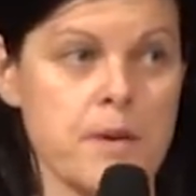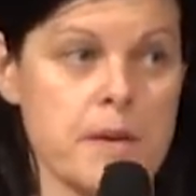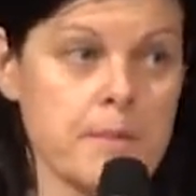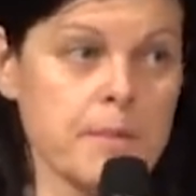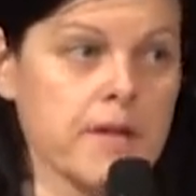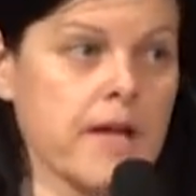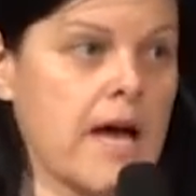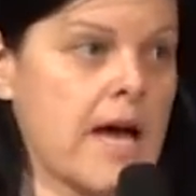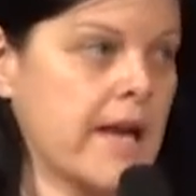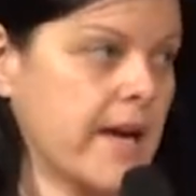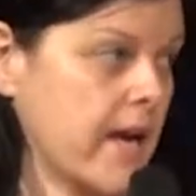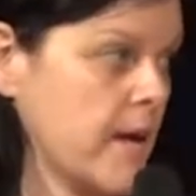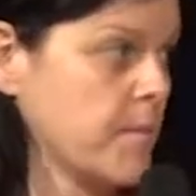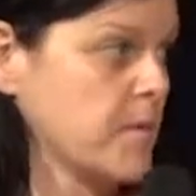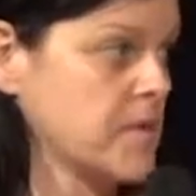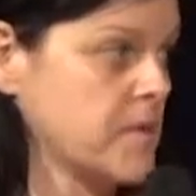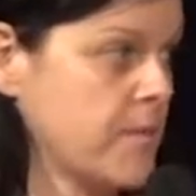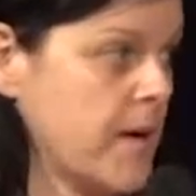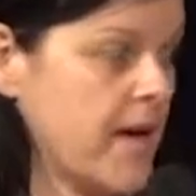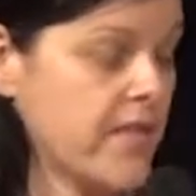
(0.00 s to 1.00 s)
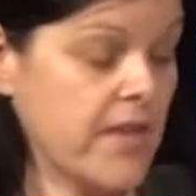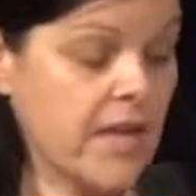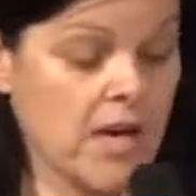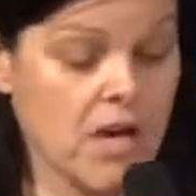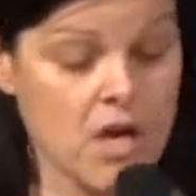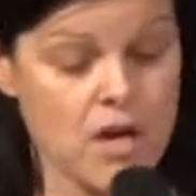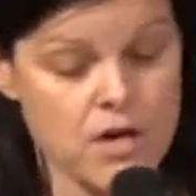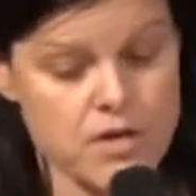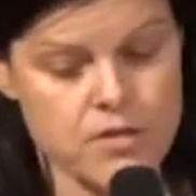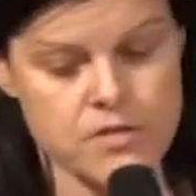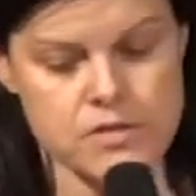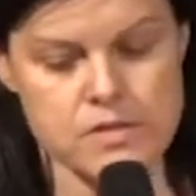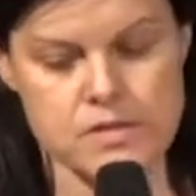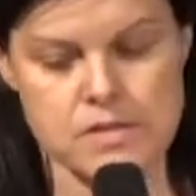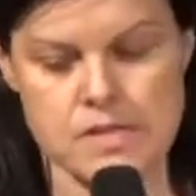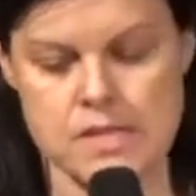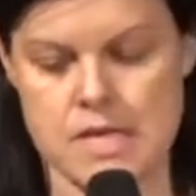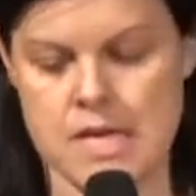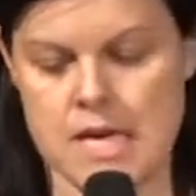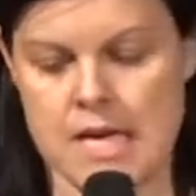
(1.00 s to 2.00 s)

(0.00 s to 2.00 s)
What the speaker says: people are unable to pay their loans